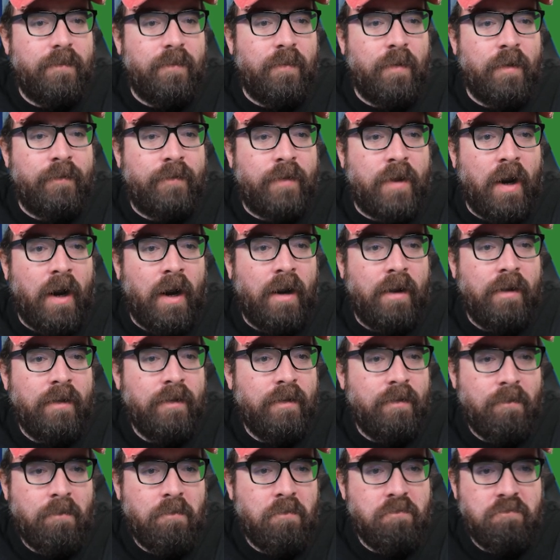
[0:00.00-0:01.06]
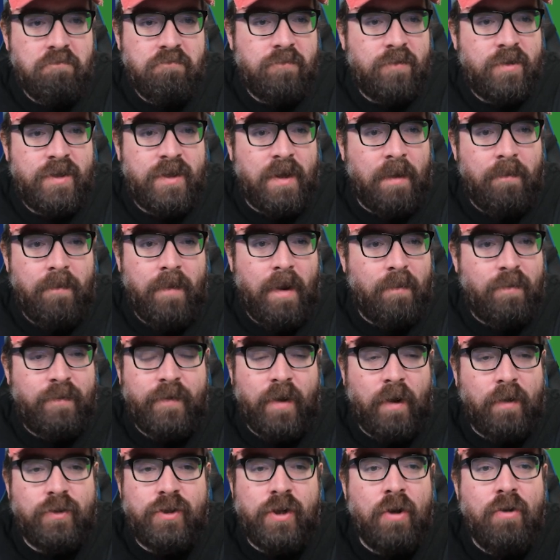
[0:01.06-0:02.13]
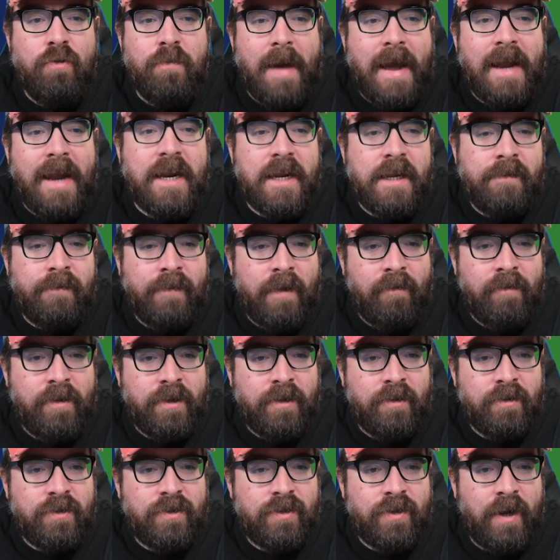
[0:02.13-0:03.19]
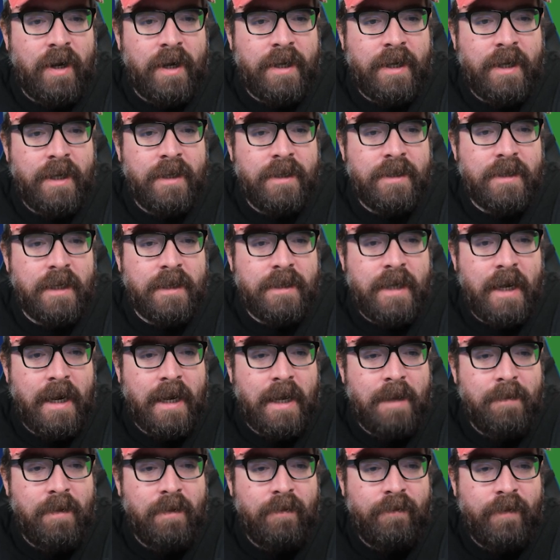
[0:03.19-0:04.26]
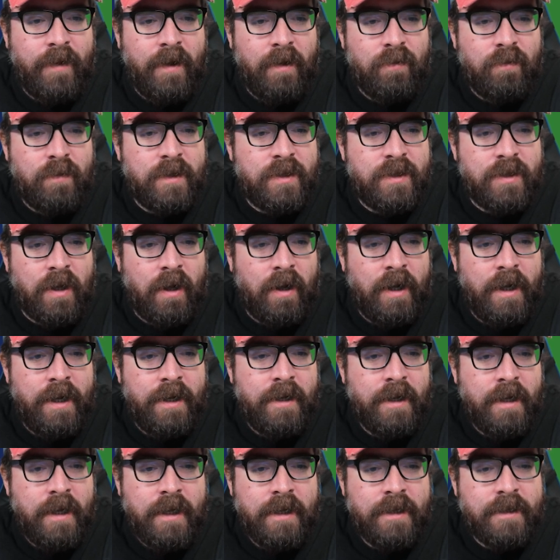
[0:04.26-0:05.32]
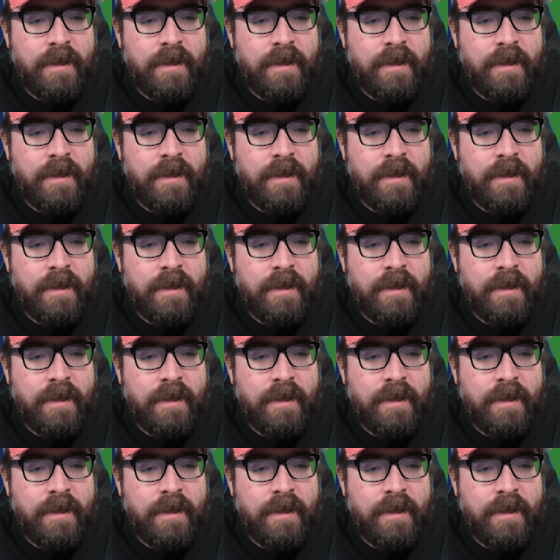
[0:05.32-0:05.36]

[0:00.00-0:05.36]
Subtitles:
we've got too many very good strikers. Attacking midfield, we're solid.